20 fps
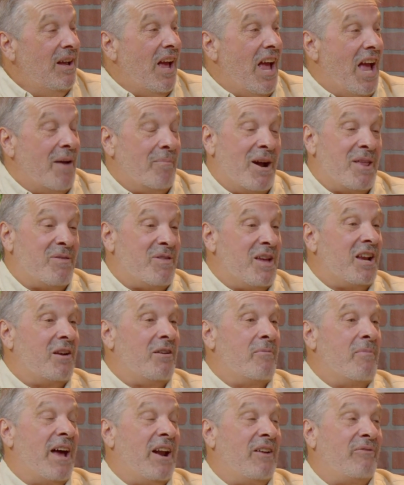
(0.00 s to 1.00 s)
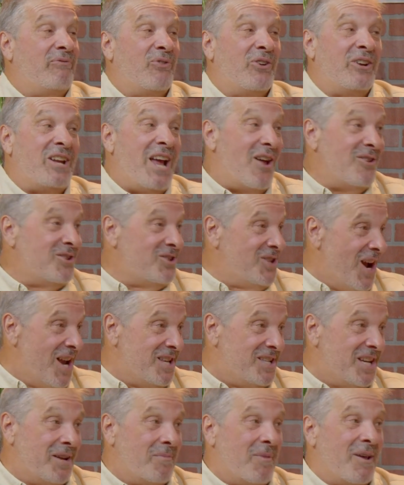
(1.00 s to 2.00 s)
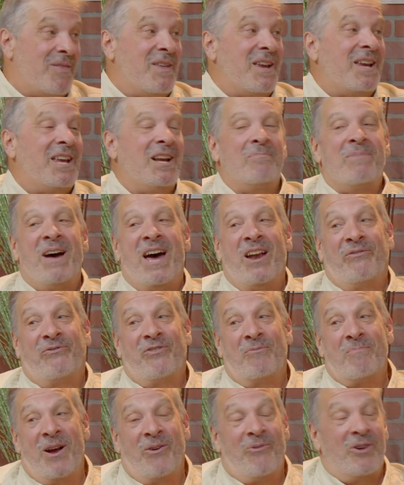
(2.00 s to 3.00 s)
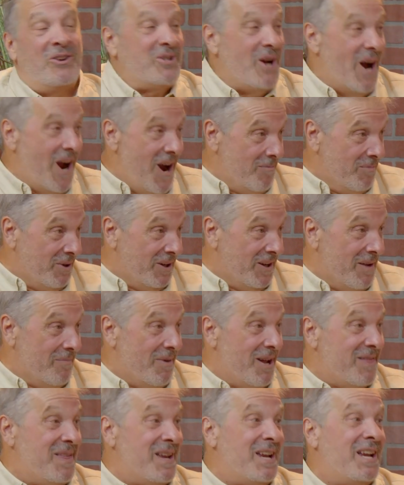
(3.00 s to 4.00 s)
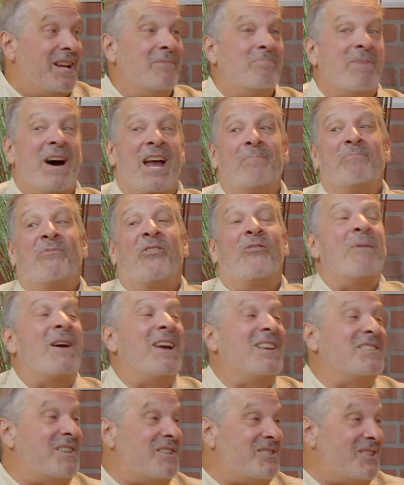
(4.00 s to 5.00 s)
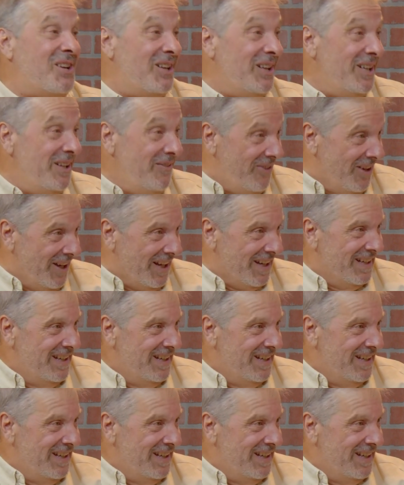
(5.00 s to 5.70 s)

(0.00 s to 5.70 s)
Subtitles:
Am I thinking about it for downsizing? Am I thinking about it for my retirement? Am I thinking about it for my assisted living?